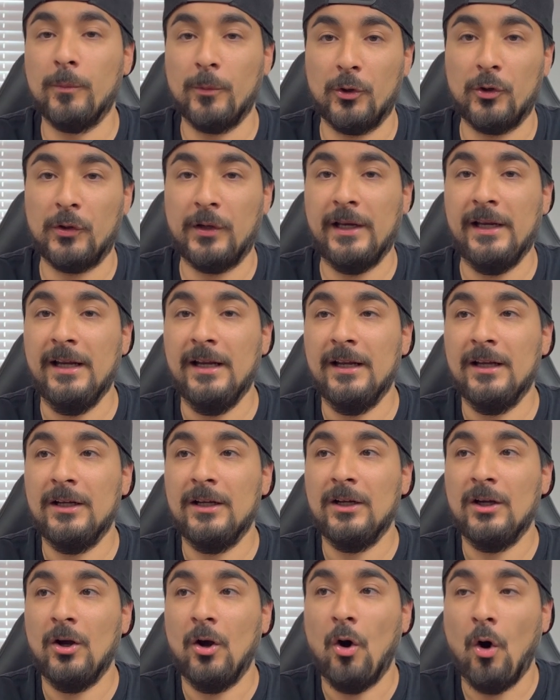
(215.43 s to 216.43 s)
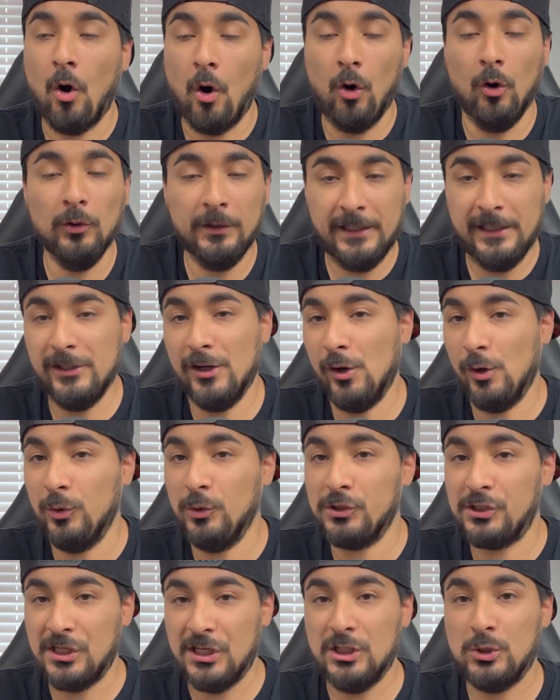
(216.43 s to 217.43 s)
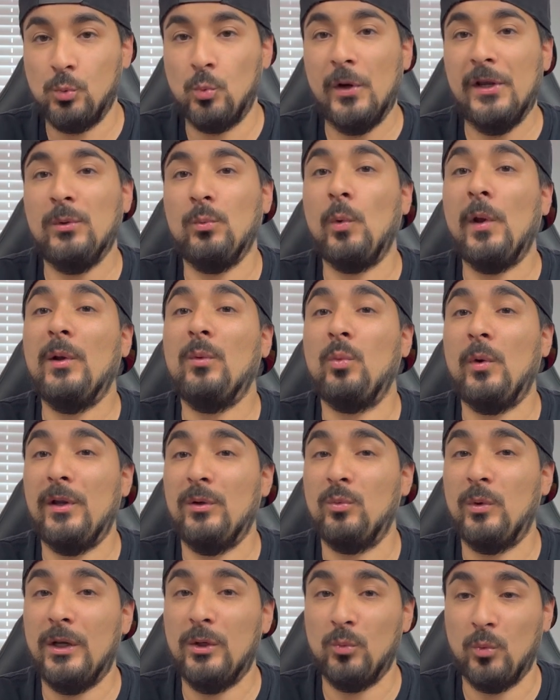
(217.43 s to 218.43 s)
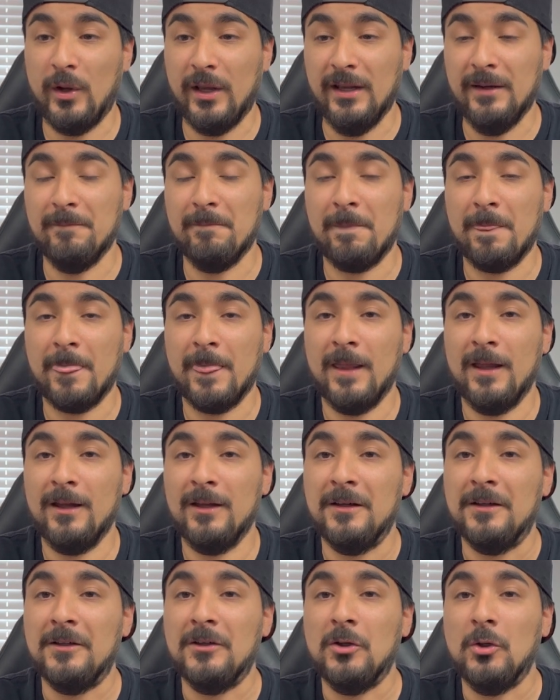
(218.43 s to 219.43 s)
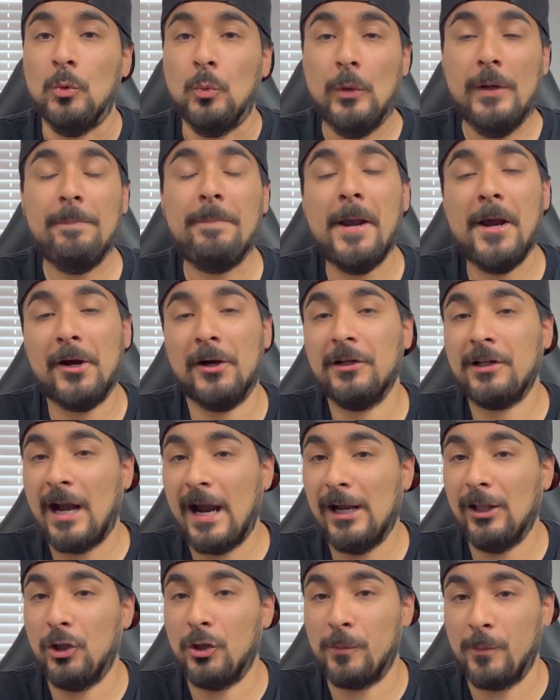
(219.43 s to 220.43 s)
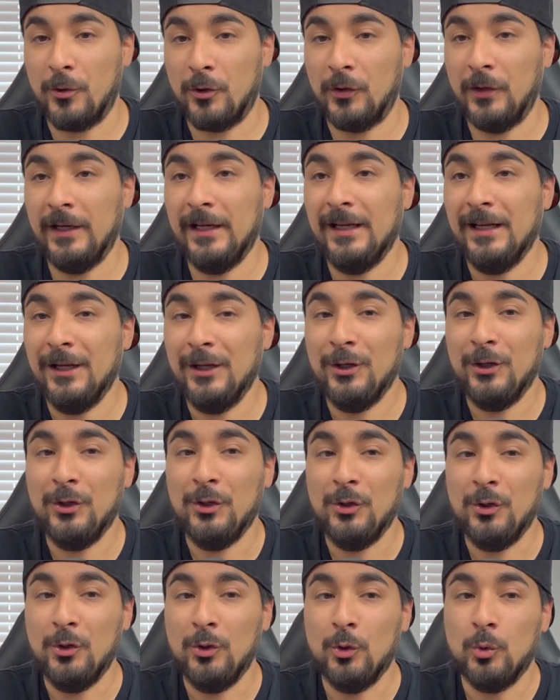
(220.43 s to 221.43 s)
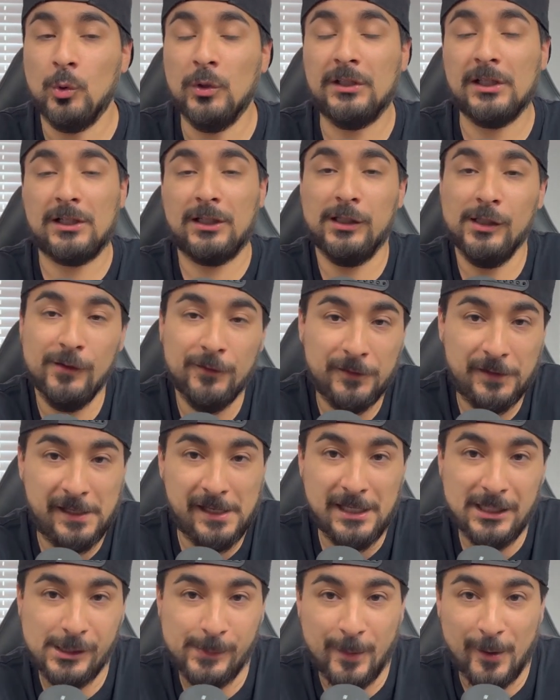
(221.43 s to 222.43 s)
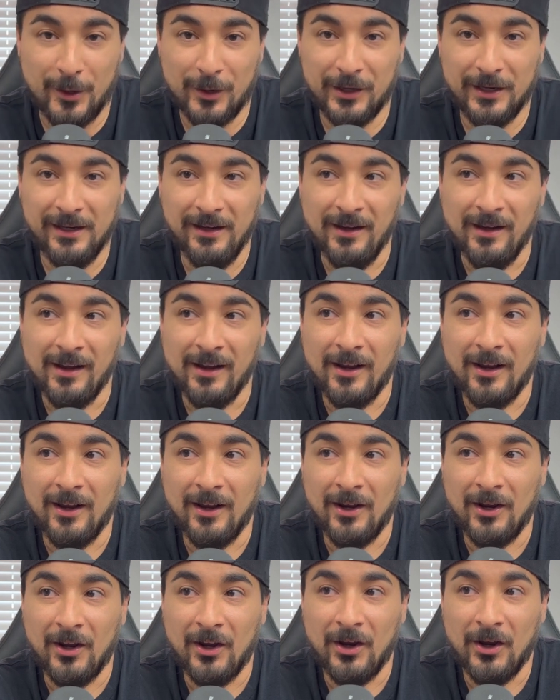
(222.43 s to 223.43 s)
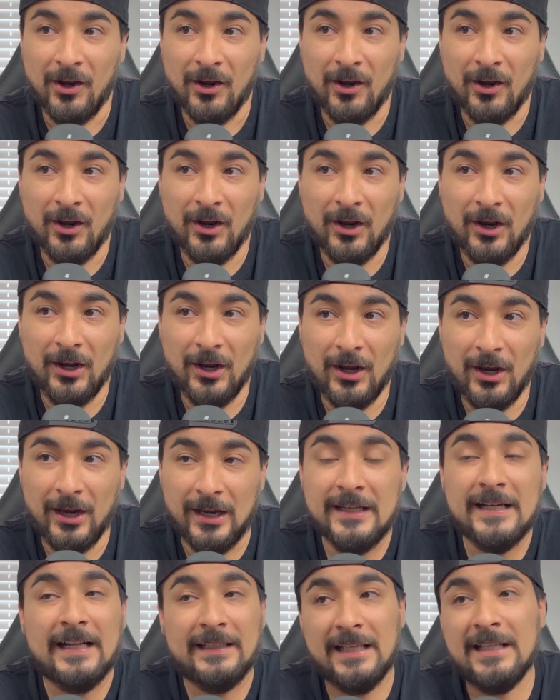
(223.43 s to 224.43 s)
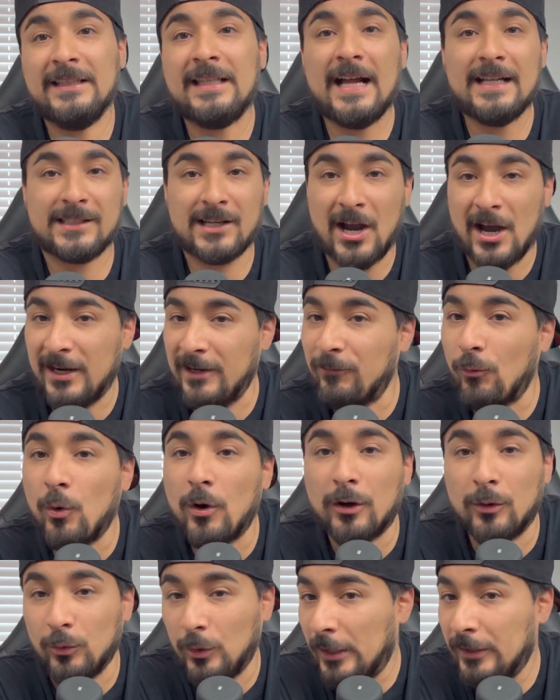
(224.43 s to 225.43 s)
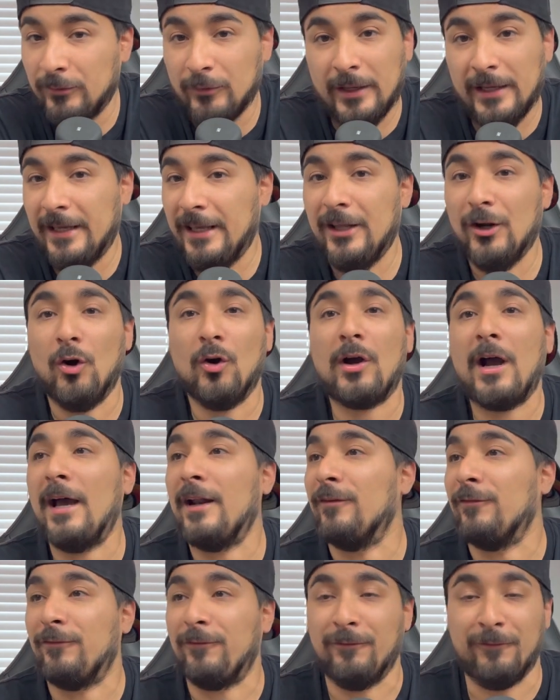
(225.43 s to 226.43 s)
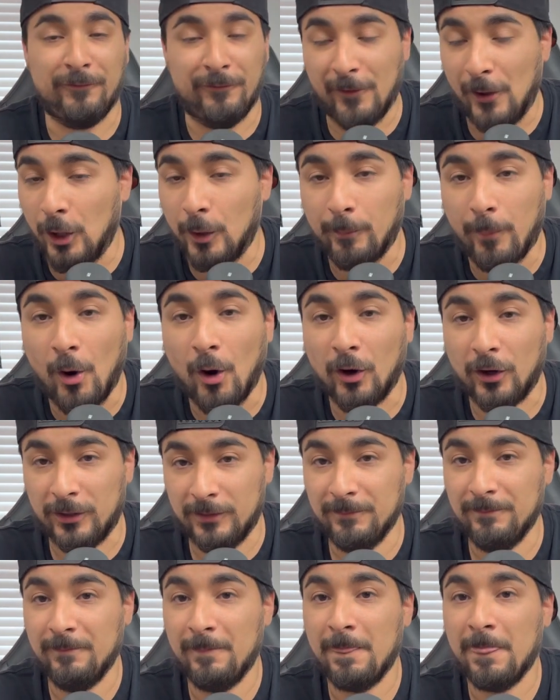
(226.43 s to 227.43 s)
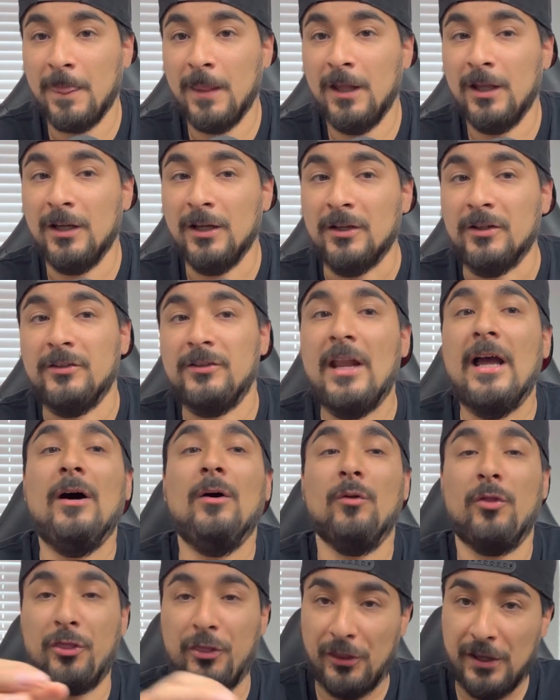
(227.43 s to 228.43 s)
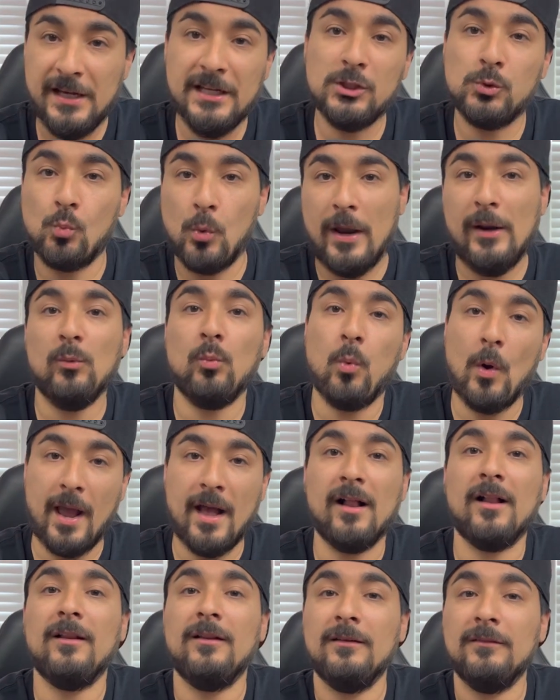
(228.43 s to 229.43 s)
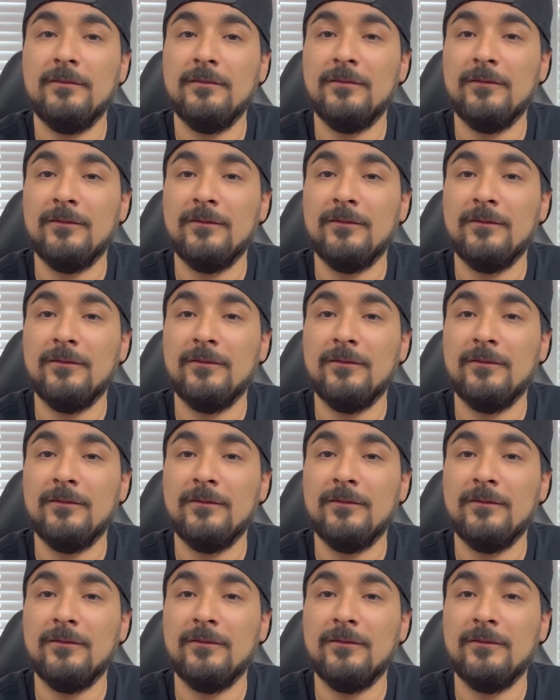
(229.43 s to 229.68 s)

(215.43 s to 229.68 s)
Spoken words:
Murray, all he knows is win, win, win, win, win. We paired Kyler Murray with the Cliff Kingsbury, and I think that's kind of where it all kind of fell apart. Now, things went well